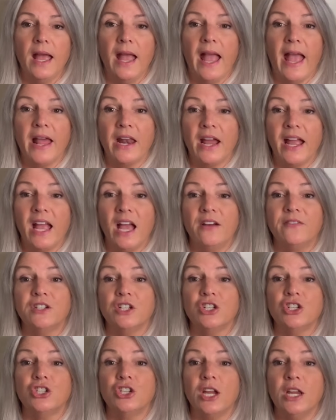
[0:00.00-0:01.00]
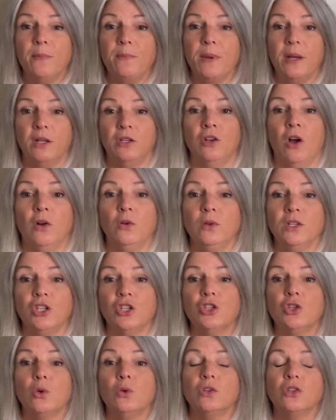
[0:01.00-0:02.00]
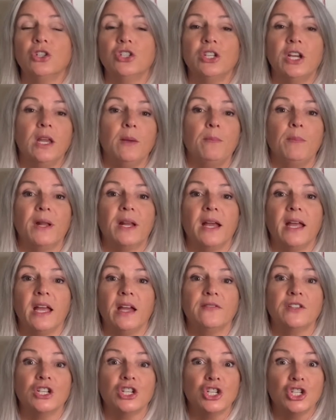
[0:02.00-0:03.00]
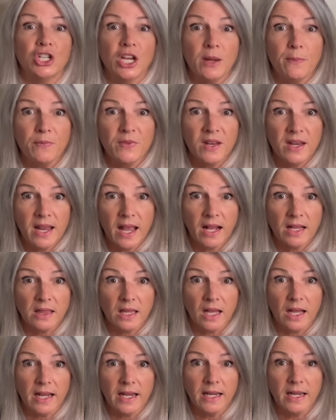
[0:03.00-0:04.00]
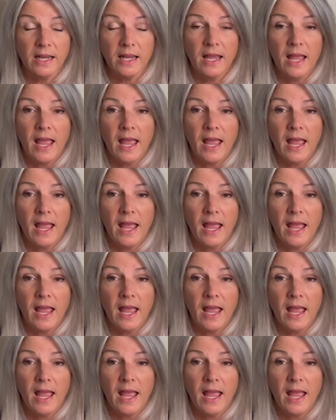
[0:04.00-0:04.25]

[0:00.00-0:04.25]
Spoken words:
and I have to shape, not only shoulder shape, but I have to shape the neckline.